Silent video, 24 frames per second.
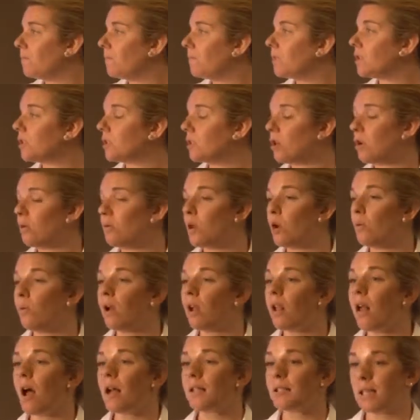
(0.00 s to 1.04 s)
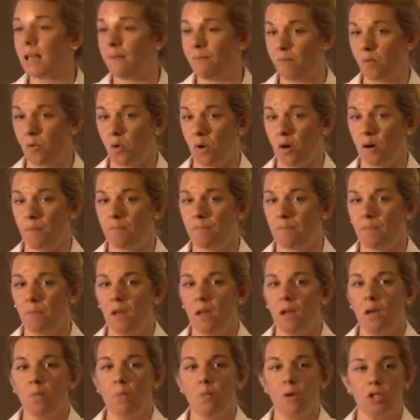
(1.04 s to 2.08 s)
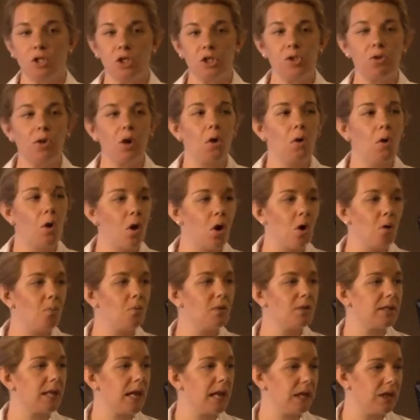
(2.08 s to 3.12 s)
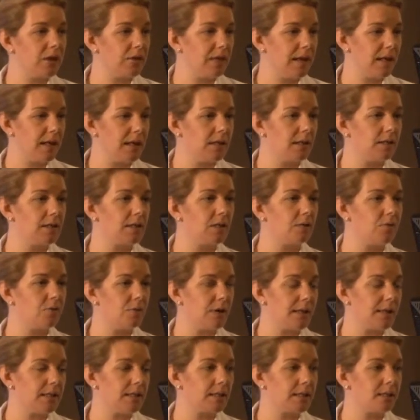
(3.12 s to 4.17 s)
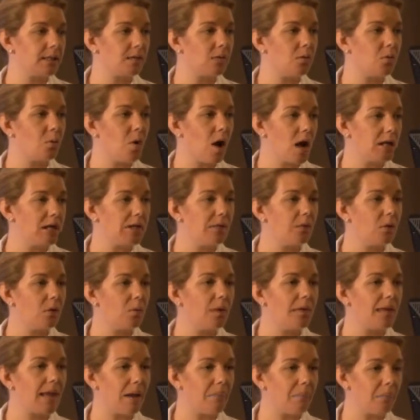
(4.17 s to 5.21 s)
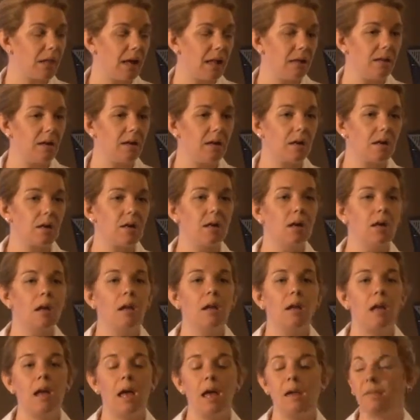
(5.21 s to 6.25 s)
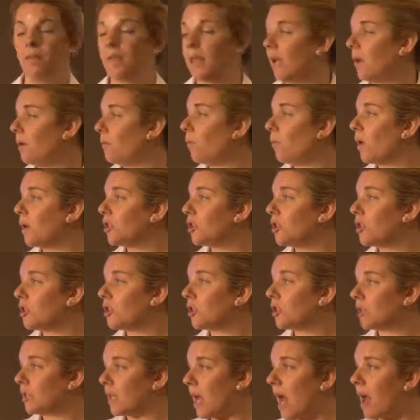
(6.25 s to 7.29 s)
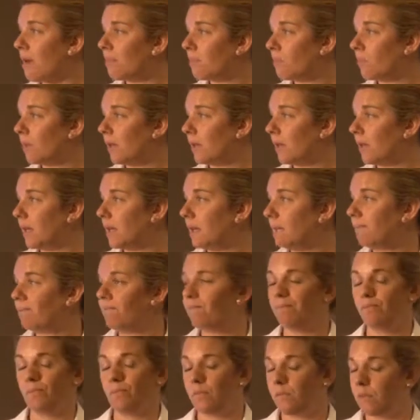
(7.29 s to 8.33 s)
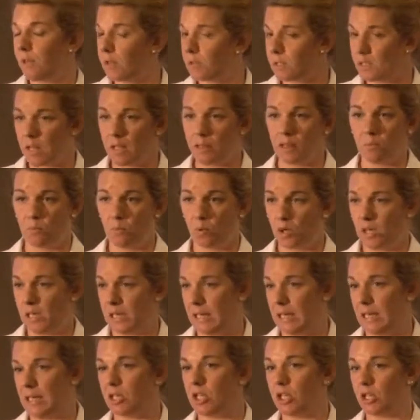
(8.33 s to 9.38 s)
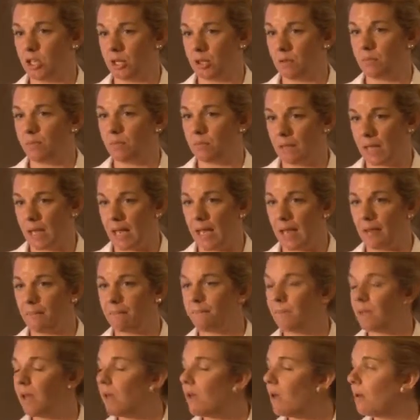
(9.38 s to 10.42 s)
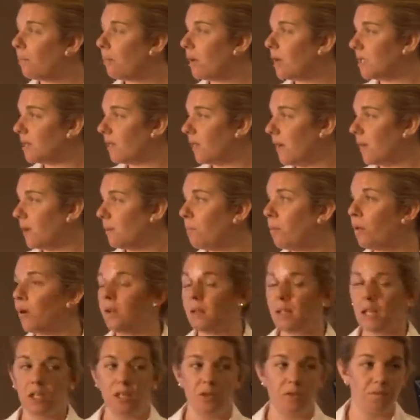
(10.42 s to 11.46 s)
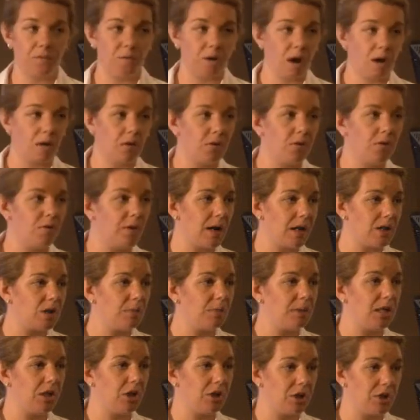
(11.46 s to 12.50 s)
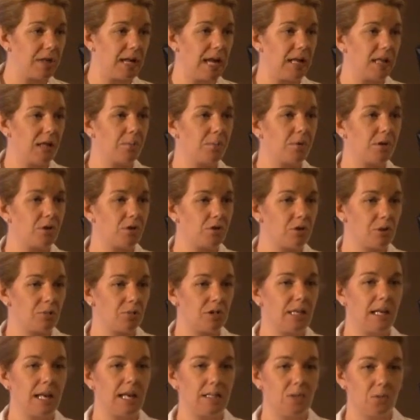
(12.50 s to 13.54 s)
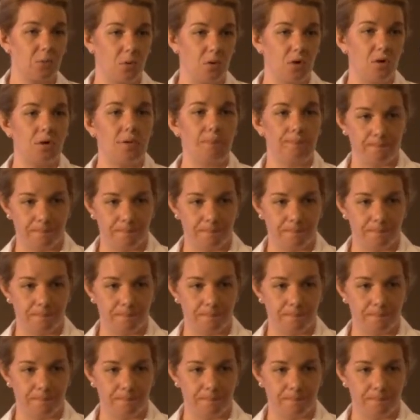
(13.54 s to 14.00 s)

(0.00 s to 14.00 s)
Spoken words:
just so no clots can form. Once you go home, we'll tell you things and risk to watch for with that blood thinner. And then once you're stopped with it, there's nothing more you need to do, okay? But it's very important that you follow the regimen and you take the prescription as ordered.